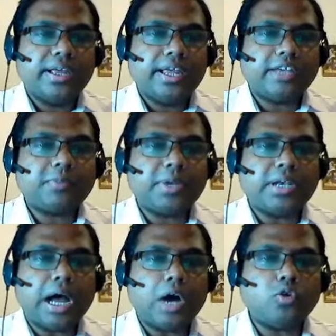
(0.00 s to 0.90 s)
Explain
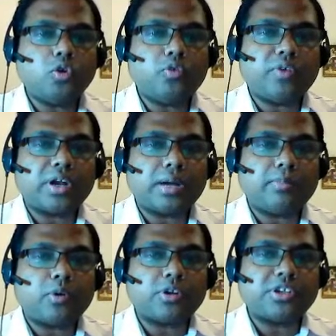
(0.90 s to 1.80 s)
how to
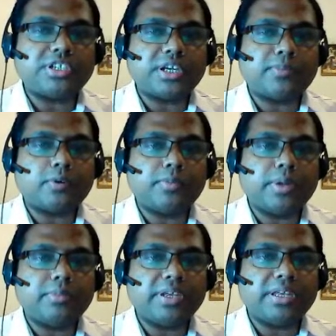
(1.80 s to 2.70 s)
overcome potential
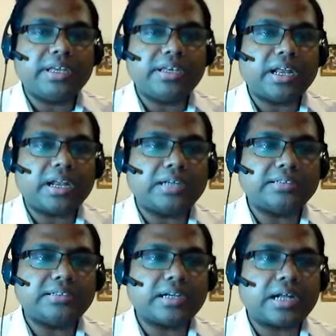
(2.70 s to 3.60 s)
problem in
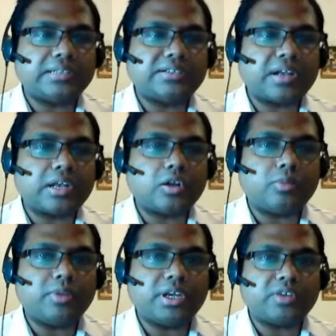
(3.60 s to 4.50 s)
intercultural
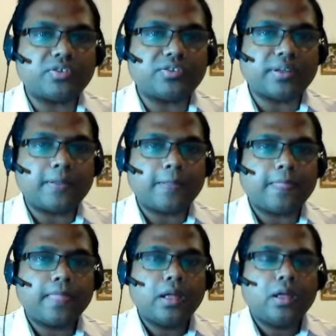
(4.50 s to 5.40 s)
communications.
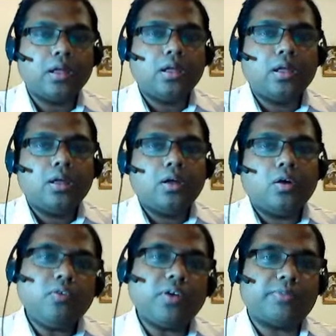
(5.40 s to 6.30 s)

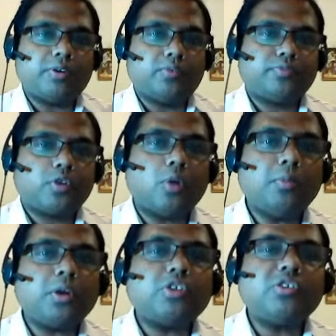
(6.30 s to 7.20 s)
Overview.
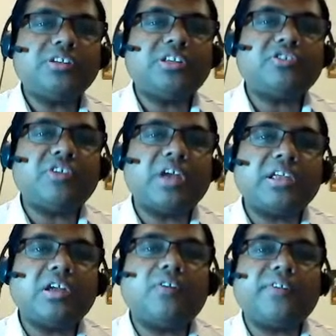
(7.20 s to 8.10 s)
Communication is the
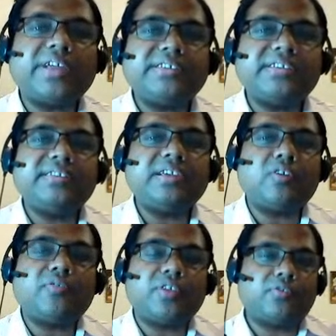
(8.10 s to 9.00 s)
sharing or exchanging
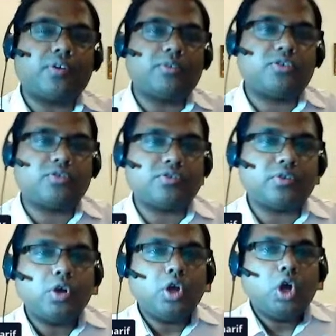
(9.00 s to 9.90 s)
of informations.
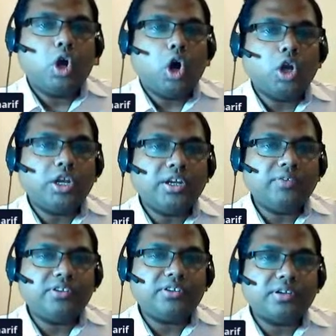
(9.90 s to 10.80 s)
All
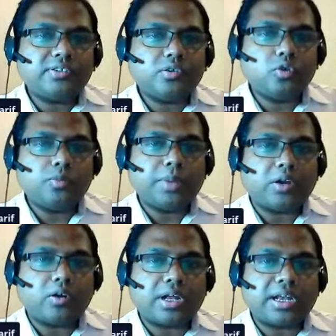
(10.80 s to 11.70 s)
individuals, group and
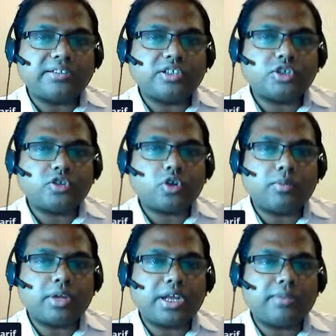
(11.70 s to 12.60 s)
organizations
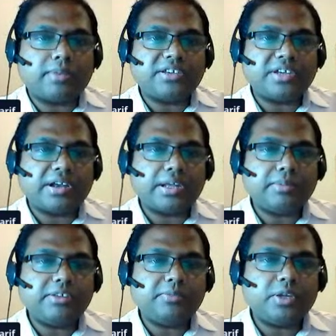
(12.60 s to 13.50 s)
communicate by sharing
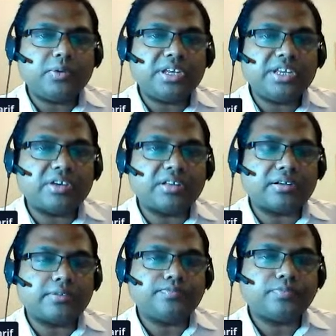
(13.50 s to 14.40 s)
means between each other.